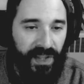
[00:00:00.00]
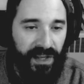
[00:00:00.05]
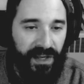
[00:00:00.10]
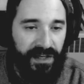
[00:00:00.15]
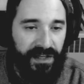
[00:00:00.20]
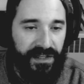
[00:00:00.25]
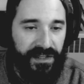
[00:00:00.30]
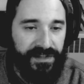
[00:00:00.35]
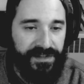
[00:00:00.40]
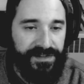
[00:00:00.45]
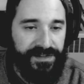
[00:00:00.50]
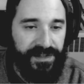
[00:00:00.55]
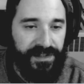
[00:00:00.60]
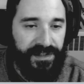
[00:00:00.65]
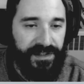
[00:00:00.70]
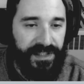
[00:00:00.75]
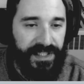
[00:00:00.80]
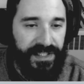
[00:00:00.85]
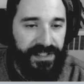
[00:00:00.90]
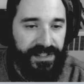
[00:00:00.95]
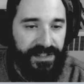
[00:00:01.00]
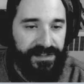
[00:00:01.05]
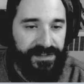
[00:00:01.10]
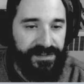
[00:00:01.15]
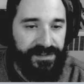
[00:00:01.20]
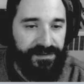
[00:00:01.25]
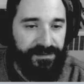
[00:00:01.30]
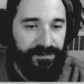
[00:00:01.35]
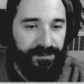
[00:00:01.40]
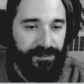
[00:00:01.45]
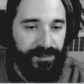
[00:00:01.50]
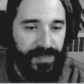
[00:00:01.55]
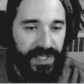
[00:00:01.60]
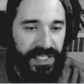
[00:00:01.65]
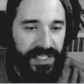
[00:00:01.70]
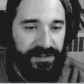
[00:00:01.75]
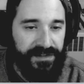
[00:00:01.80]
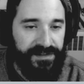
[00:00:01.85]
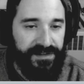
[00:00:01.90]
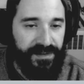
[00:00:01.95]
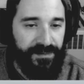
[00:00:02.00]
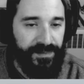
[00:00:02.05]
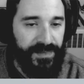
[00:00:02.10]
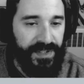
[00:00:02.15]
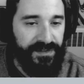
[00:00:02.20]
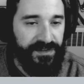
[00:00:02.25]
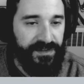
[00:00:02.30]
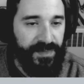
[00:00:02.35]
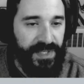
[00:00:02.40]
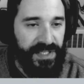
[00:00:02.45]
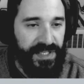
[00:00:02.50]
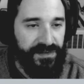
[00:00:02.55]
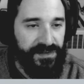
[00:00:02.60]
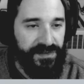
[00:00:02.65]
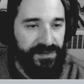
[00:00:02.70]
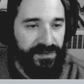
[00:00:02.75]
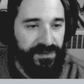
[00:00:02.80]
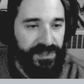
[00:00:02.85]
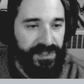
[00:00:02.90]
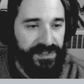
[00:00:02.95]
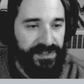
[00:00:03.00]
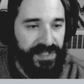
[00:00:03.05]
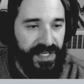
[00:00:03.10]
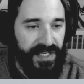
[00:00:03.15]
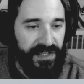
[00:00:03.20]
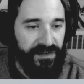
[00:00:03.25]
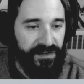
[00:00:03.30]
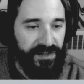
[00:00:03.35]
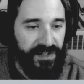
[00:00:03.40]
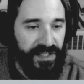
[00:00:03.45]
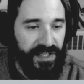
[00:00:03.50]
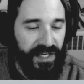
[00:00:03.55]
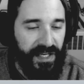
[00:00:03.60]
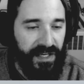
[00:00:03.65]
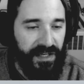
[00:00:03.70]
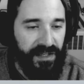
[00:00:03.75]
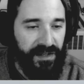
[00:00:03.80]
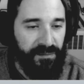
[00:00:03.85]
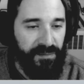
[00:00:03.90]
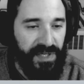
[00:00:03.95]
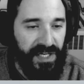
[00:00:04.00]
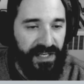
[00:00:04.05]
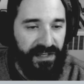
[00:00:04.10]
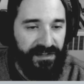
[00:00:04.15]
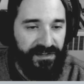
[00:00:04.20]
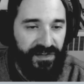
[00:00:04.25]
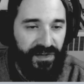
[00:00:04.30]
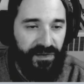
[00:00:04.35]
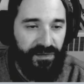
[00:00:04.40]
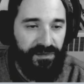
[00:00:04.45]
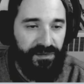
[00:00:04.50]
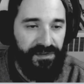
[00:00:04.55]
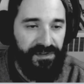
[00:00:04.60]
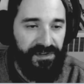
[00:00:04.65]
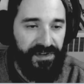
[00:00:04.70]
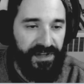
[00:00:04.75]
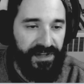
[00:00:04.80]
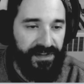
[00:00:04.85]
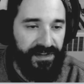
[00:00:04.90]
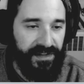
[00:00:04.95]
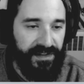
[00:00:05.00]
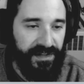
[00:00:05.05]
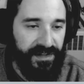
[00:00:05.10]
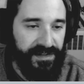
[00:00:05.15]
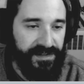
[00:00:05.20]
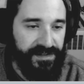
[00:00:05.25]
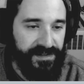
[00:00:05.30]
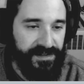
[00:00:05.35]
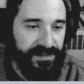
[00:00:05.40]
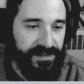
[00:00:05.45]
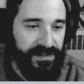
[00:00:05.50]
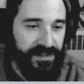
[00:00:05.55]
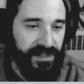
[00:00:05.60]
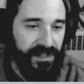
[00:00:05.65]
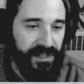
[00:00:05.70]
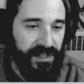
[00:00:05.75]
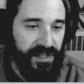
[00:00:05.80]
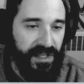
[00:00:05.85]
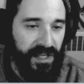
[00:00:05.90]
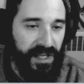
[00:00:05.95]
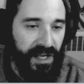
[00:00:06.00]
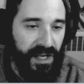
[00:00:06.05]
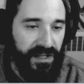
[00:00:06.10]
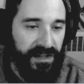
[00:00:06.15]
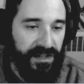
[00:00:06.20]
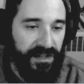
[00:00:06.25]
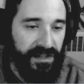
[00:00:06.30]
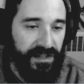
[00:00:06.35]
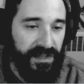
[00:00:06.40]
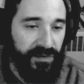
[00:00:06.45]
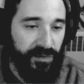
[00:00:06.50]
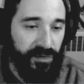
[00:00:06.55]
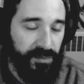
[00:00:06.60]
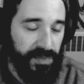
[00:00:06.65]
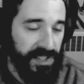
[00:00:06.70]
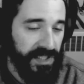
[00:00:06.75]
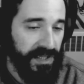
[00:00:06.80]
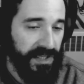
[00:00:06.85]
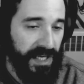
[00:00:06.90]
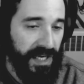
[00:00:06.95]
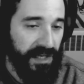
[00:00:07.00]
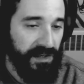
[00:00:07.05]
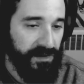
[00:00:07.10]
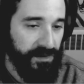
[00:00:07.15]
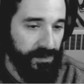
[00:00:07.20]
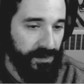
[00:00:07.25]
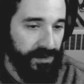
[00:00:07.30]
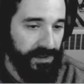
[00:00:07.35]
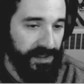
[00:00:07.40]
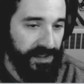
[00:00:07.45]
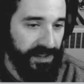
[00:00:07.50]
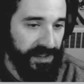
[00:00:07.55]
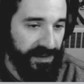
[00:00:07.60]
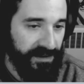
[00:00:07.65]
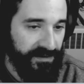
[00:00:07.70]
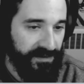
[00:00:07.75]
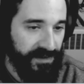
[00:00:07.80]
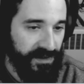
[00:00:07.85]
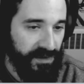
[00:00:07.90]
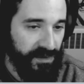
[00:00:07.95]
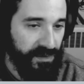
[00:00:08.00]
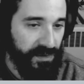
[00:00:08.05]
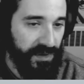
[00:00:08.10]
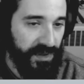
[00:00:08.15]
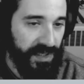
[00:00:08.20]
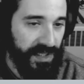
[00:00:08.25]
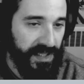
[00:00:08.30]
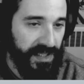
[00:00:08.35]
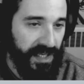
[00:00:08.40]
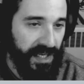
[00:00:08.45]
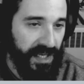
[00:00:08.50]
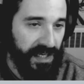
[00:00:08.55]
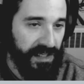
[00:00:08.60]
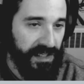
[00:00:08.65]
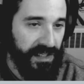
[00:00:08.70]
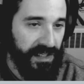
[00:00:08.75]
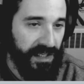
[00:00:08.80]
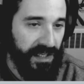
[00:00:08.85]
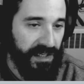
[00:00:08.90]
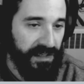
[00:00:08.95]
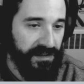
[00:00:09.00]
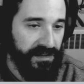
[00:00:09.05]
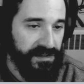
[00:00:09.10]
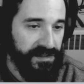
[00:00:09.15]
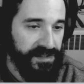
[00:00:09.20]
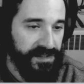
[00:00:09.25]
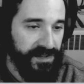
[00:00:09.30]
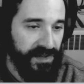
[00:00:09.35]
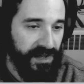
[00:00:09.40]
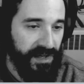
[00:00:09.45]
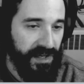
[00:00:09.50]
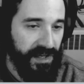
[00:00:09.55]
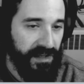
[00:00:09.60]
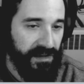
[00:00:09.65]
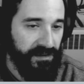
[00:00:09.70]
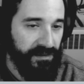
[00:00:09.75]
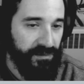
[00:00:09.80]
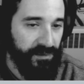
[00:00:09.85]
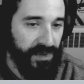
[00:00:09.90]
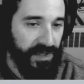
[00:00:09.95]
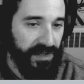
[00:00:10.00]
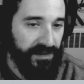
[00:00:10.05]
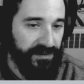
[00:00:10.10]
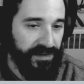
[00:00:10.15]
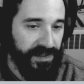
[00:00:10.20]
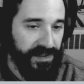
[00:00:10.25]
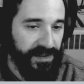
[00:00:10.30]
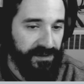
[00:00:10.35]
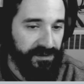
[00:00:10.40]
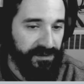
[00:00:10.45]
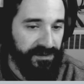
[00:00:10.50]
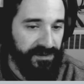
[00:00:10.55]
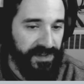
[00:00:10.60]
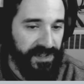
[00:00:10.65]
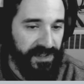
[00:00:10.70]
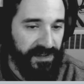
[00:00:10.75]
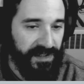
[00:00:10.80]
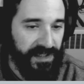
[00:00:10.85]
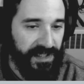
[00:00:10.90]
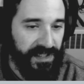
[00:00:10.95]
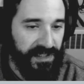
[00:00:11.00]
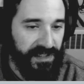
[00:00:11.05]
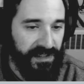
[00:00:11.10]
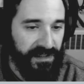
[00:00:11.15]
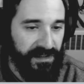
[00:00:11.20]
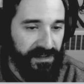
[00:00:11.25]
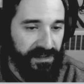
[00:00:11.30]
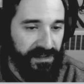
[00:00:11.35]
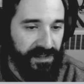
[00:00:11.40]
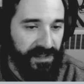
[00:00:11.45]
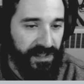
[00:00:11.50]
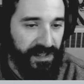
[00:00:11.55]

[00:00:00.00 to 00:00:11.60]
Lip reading: And it certainly does mean something to me as soon as I look at it, but I don't think that I think that it would be a lot cooler if you looked at it and saw whatever you feel in it.